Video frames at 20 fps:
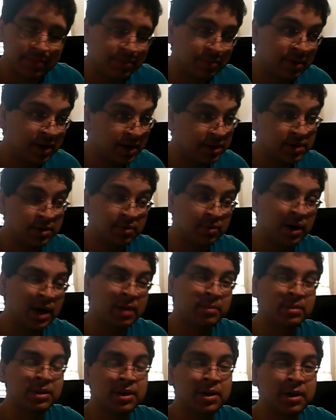being too
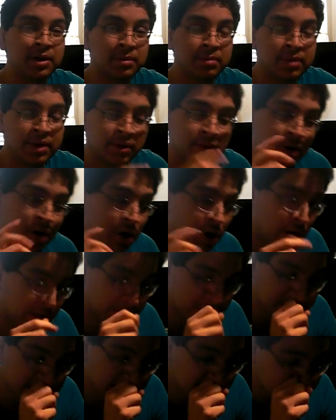rambly here. But
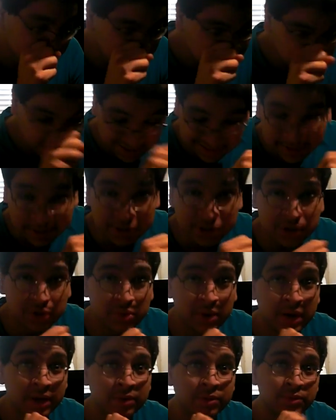regardless, I think that the
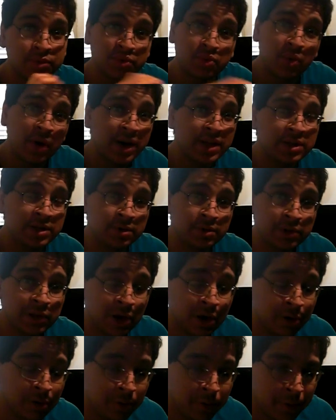strength was way too
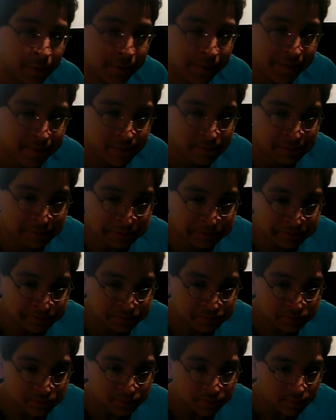low.
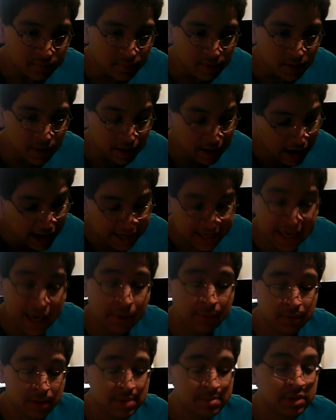I
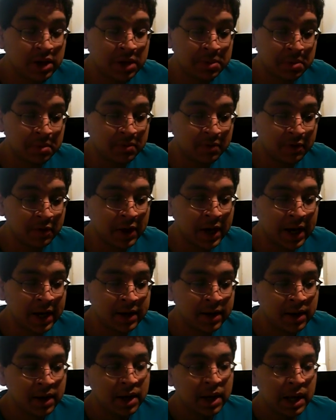can't really blame him for that.
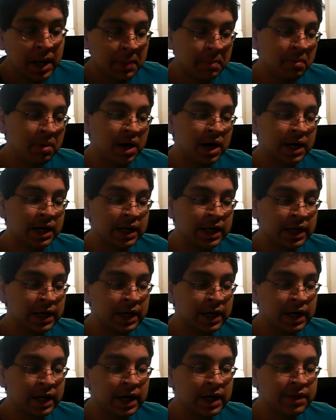
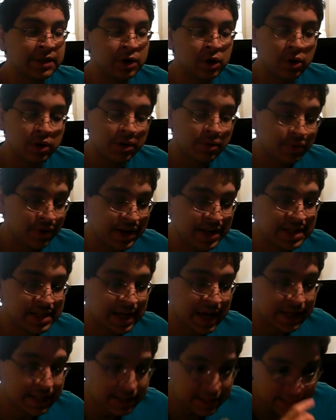But the only reason
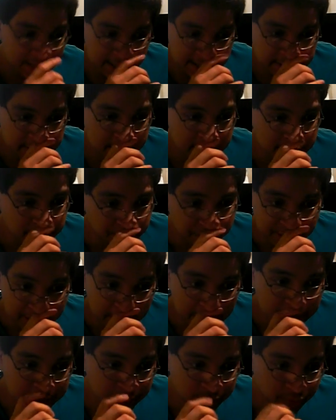I say is because when
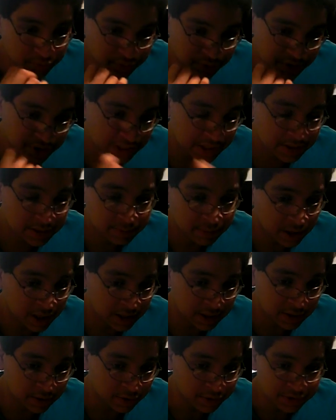you see the
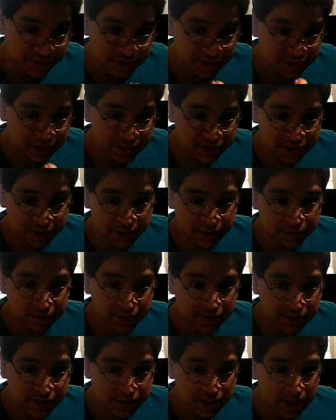manga or you see the
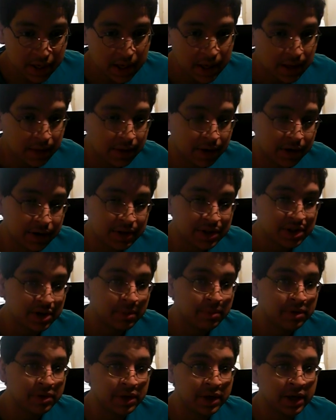series, there are
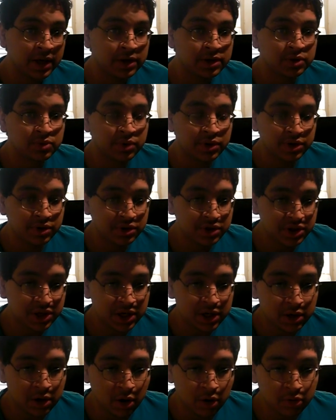some things where you
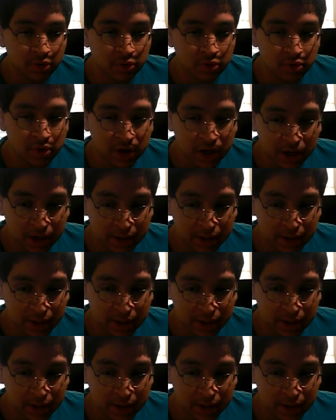see Goku